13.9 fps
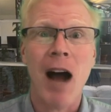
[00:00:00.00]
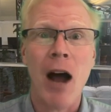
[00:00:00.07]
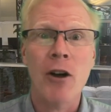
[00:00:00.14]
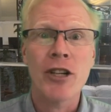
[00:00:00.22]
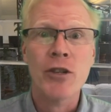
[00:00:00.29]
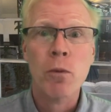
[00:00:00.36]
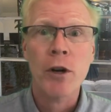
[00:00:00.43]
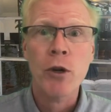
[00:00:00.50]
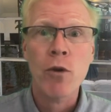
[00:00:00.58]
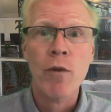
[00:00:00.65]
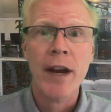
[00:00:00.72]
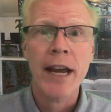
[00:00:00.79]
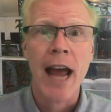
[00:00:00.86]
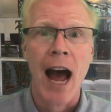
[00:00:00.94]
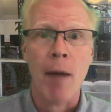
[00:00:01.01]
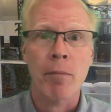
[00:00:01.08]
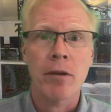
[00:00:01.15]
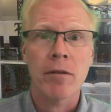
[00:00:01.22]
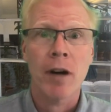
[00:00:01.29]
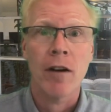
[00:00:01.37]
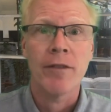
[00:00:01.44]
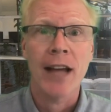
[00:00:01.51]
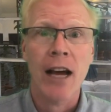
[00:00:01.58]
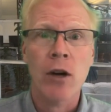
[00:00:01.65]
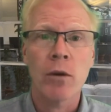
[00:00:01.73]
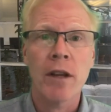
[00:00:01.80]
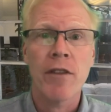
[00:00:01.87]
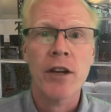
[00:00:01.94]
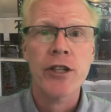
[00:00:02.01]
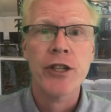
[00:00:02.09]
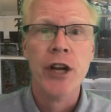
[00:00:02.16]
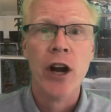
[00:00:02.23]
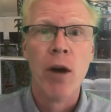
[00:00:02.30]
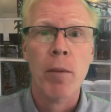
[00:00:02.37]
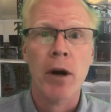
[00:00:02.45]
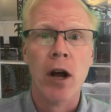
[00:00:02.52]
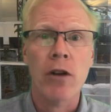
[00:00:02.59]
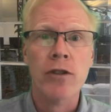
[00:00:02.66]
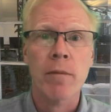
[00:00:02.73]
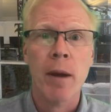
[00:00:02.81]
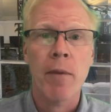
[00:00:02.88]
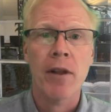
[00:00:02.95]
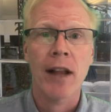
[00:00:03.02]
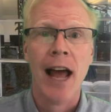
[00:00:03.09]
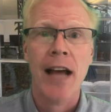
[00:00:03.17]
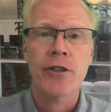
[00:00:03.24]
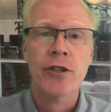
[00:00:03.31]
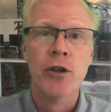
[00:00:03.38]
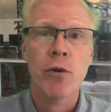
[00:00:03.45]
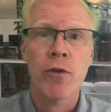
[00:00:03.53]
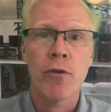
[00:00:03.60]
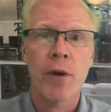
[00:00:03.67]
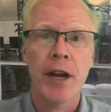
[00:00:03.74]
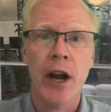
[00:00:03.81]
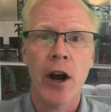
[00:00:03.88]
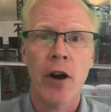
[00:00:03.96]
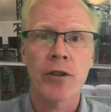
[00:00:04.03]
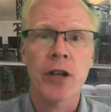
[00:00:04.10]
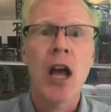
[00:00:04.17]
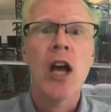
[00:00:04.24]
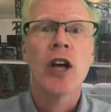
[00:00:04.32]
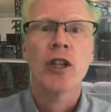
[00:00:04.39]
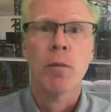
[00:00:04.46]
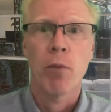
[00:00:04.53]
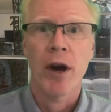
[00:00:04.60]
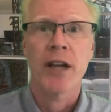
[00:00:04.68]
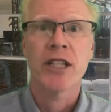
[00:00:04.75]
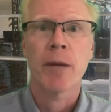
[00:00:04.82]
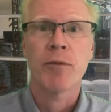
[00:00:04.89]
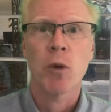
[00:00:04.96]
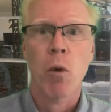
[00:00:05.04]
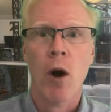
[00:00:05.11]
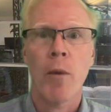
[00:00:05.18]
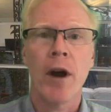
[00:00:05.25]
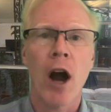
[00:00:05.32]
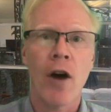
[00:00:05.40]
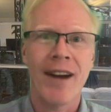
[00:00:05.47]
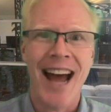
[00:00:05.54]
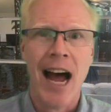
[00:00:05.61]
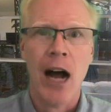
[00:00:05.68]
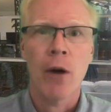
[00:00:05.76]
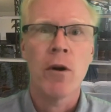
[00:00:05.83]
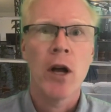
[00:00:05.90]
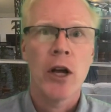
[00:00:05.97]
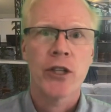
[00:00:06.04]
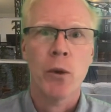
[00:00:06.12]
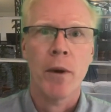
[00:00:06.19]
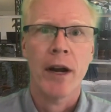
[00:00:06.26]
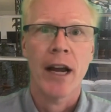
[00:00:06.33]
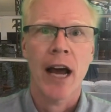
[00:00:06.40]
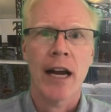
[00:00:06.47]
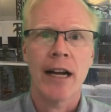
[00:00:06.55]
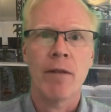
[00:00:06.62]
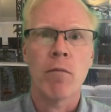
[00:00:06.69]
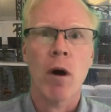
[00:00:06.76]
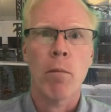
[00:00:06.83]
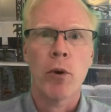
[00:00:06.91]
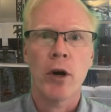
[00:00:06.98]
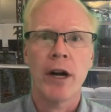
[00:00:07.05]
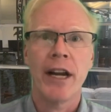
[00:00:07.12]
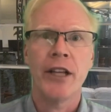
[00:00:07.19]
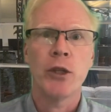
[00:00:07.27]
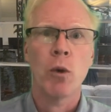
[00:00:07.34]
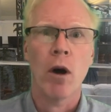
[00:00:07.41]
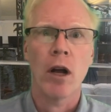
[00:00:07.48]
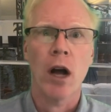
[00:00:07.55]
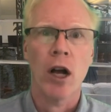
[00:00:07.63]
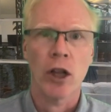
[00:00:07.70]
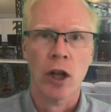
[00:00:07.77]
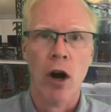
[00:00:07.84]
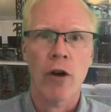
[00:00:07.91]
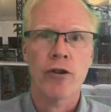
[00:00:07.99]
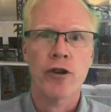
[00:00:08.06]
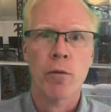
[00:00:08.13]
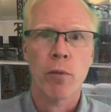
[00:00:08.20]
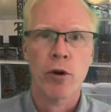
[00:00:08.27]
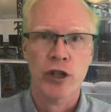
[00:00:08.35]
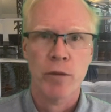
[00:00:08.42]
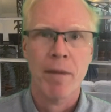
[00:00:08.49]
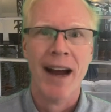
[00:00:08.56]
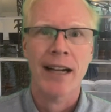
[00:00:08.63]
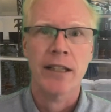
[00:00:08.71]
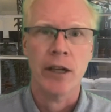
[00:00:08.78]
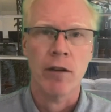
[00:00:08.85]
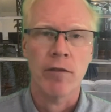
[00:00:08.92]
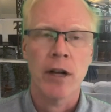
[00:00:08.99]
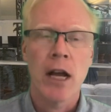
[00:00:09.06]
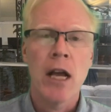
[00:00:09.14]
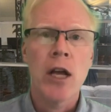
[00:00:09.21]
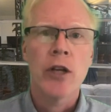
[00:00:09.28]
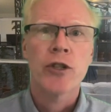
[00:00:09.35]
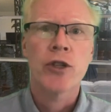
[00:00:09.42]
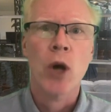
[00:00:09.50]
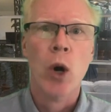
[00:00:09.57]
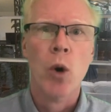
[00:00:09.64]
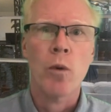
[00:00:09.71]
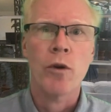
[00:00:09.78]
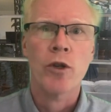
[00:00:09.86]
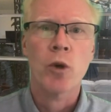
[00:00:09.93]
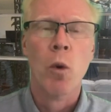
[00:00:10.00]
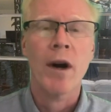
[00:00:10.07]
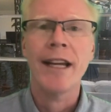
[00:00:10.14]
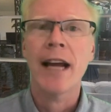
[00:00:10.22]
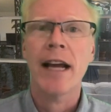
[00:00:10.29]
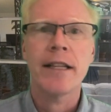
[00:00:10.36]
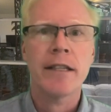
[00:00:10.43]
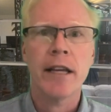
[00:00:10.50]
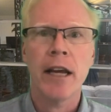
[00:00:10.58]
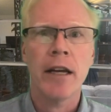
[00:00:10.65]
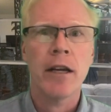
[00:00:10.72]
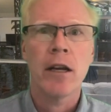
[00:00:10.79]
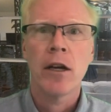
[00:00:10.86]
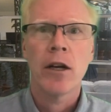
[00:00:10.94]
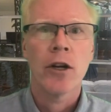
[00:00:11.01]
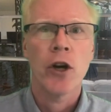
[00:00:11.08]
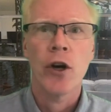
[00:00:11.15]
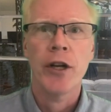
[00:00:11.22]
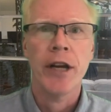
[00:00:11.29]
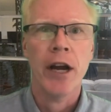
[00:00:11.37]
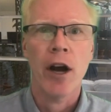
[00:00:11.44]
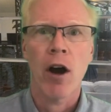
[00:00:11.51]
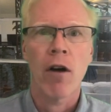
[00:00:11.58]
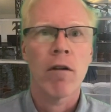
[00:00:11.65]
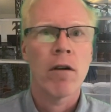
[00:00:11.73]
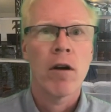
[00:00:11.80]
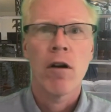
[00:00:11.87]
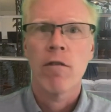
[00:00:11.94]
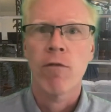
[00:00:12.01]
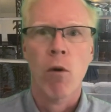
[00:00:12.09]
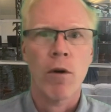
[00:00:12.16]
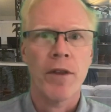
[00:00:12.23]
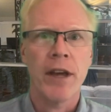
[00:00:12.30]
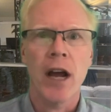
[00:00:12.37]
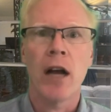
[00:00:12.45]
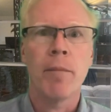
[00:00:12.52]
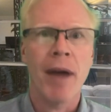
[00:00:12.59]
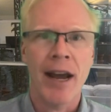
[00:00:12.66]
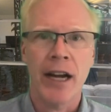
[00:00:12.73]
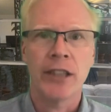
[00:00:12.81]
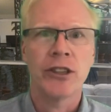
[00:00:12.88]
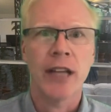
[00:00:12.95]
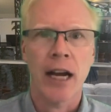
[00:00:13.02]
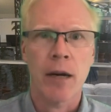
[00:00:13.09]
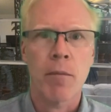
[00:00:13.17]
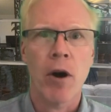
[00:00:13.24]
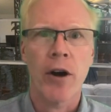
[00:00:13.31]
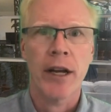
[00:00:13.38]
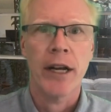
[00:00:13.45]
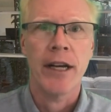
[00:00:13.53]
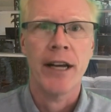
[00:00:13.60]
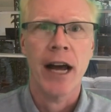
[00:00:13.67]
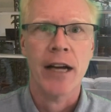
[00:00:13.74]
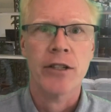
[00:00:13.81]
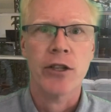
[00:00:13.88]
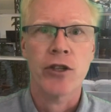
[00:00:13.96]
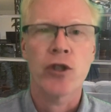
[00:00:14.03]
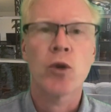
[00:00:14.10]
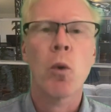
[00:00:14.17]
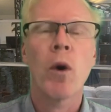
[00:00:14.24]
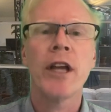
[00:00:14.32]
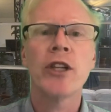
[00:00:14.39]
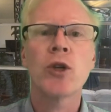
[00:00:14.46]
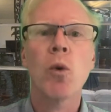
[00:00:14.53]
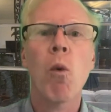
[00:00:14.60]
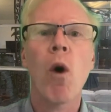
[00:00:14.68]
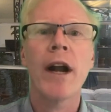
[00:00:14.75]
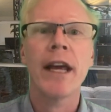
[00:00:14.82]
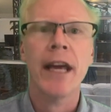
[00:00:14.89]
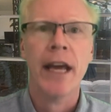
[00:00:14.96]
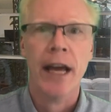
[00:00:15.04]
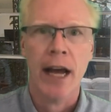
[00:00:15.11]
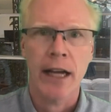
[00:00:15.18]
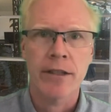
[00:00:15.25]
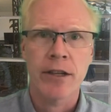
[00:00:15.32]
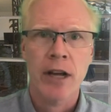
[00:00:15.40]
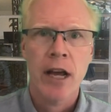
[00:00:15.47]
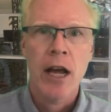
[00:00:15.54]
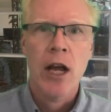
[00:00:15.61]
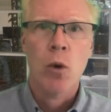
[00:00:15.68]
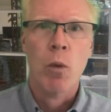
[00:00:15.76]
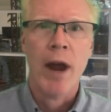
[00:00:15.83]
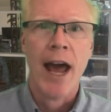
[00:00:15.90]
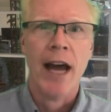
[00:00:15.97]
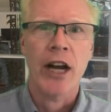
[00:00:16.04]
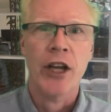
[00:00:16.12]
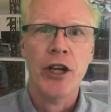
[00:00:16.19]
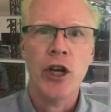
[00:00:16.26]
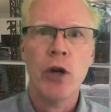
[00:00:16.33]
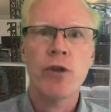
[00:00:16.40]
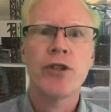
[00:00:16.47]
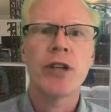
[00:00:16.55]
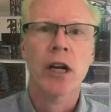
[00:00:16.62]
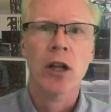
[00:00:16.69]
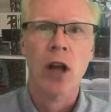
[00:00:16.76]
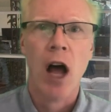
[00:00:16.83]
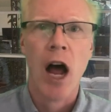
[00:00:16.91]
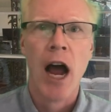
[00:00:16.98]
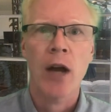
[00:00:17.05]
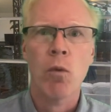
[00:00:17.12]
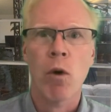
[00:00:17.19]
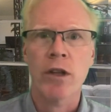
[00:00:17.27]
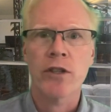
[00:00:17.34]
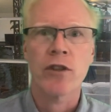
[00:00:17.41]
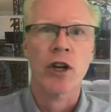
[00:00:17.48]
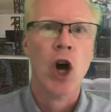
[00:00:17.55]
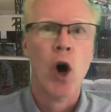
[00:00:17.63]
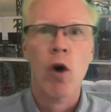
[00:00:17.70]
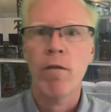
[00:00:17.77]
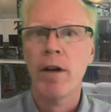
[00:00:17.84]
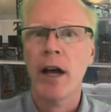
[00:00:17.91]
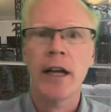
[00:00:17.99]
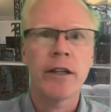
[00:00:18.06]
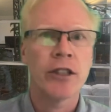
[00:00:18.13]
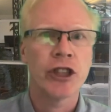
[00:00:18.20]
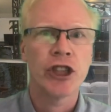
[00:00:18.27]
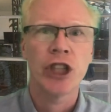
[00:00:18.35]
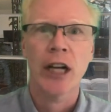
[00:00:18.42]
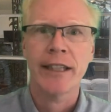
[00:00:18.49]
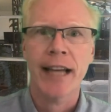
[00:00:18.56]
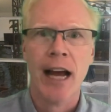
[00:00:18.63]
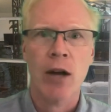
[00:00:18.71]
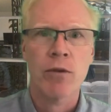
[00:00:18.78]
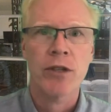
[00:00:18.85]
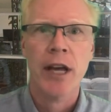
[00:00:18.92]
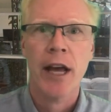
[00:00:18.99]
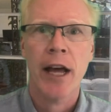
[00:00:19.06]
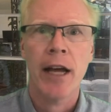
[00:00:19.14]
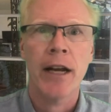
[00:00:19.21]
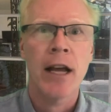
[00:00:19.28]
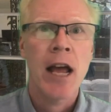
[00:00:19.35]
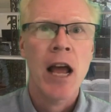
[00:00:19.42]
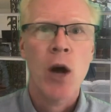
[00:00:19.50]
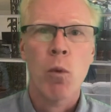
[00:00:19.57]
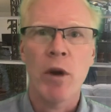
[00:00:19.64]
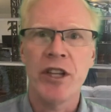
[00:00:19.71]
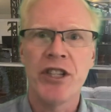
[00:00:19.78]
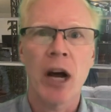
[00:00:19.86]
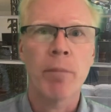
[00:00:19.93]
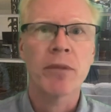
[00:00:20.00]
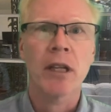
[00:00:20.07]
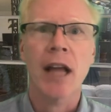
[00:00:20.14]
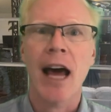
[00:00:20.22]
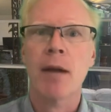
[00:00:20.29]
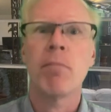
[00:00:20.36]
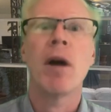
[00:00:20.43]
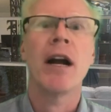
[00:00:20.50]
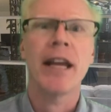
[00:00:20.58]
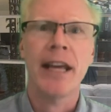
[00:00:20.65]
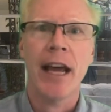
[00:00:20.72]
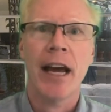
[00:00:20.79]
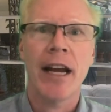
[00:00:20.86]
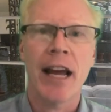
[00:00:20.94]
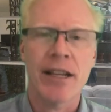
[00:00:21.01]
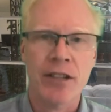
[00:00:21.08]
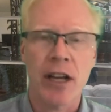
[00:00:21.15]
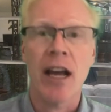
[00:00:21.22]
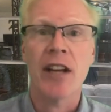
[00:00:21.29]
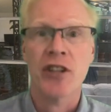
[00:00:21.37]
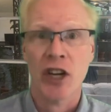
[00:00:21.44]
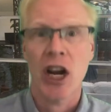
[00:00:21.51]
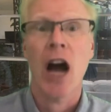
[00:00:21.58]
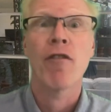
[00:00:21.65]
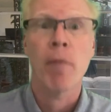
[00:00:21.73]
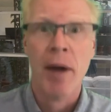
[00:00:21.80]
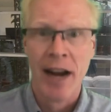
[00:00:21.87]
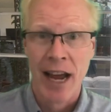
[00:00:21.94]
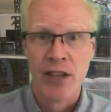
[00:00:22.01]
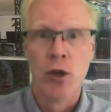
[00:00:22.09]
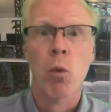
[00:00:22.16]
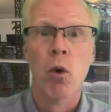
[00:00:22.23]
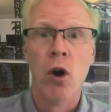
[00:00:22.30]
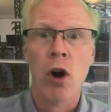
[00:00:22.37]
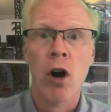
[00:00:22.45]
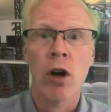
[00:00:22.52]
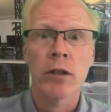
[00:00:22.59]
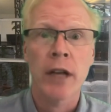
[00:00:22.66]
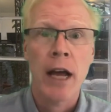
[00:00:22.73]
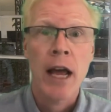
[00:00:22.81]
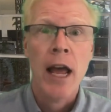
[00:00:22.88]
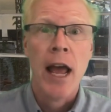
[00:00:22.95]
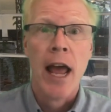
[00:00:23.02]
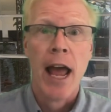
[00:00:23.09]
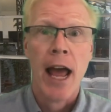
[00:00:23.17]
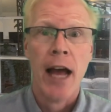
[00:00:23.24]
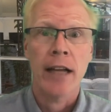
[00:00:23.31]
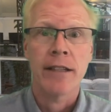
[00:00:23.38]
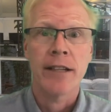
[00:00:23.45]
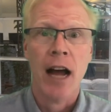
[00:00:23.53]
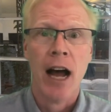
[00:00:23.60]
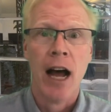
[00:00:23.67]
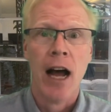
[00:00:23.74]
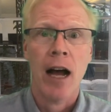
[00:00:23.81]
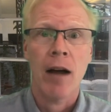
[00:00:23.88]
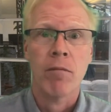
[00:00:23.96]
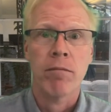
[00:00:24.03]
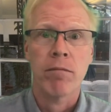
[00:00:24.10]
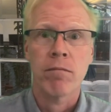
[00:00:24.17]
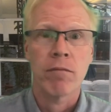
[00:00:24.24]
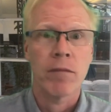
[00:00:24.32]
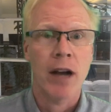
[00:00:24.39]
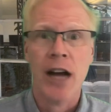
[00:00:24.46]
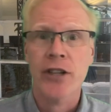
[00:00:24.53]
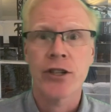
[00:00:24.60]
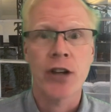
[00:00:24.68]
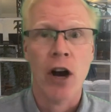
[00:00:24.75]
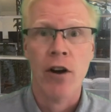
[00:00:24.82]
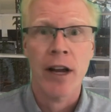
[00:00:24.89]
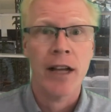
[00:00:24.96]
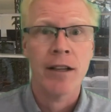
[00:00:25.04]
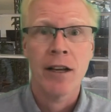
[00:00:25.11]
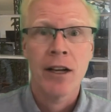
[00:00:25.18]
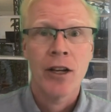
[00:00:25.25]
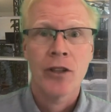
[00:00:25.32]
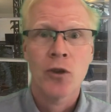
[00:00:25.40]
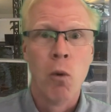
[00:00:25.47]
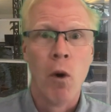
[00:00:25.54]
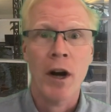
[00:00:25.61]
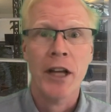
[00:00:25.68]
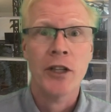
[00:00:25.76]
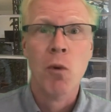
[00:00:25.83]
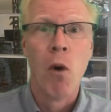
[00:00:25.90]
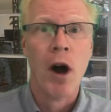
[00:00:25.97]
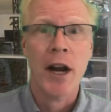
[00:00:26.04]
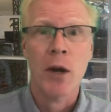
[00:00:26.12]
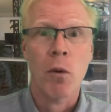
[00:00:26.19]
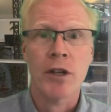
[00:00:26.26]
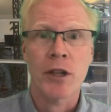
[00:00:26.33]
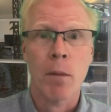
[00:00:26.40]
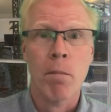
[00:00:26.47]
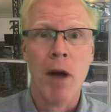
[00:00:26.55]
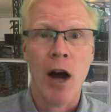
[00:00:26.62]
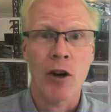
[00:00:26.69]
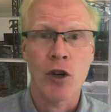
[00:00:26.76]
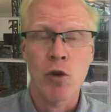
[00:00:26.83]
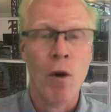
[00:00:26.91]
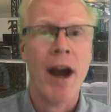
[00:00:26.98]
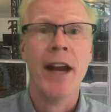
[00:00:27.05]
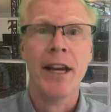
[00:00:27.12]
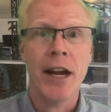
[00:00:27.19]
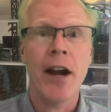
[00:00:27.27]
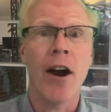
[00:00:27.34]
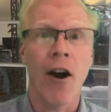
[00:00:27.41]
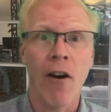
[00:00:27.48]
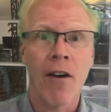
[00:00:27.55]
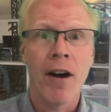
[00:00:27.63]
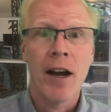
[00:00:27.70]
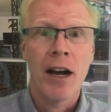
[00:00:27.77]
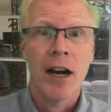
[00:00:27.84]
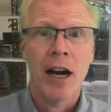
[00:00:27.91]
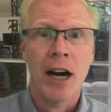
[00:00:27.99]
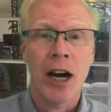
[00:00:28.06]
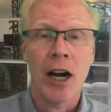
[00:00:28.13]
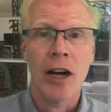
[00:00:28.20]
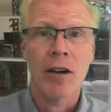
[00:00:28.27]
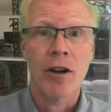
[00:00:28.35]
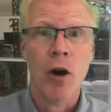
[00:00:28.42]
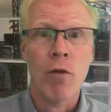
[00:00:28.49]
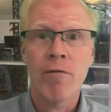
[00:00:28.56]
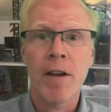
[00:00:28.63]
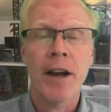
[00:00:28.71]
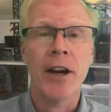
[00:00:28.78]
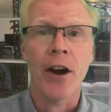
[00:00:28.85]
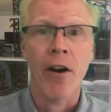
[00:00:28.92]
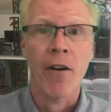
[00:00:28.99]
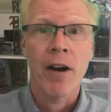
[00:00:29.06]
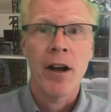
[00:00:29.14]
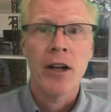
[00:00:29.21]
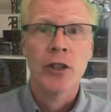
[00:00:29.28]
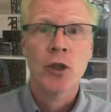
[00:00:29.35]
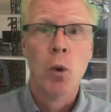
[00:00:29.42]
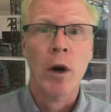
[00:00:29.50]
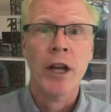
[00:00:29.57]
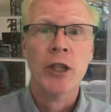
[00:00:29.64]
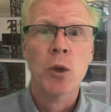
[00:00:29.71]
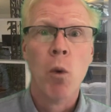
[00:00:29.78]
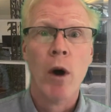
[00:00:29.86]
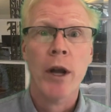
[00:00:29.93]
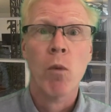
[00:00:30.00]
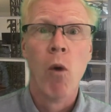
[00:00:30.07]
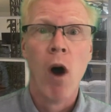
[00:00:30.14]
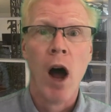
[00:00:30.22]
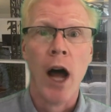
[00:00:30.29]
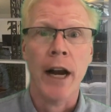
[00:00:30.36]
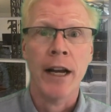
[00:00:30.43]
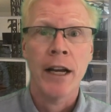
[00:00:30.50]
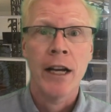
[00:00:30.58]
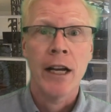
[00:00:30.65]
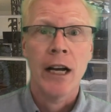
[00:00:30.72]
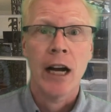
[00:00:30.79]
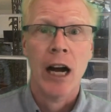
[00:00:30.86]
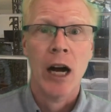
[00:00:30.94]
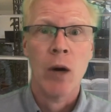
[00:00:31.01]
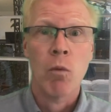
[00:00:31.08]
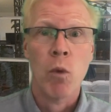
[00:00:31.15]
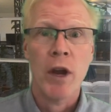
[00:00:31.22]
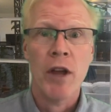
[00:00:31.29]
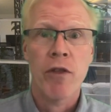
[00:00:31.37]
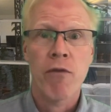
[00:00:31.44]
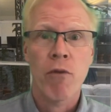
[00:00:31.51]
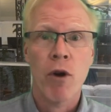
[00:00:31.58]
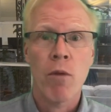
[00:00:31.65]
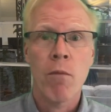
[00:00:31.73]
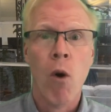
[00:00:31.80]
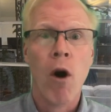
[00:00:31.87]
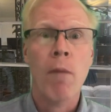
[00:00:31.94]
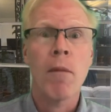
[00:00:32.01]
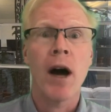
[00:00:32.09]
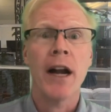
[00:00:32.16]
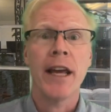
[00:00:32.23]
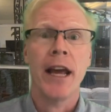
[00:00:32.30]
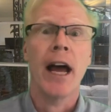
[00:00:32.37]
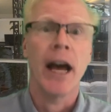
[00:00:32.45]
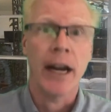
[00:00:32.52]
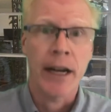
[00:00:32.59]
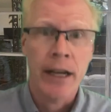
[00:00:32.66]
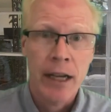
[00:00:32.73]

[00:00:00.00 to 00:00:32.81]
I just want to do a recap of not only this year, but also maybe the last two, three years to bring us up to where we are now so we can kind of put it into a, a larger perspective. So, 2019, good year, for the unmanaged stock market indexes. 2020 hit. We had a huge decline once the COVID shutdowns hit. We dumped a lot of money in as a, as a government, as a world. And uh, gosh darn it, 2020 was a, a great year. Uh, go figure. 2021, um, we threw more money in.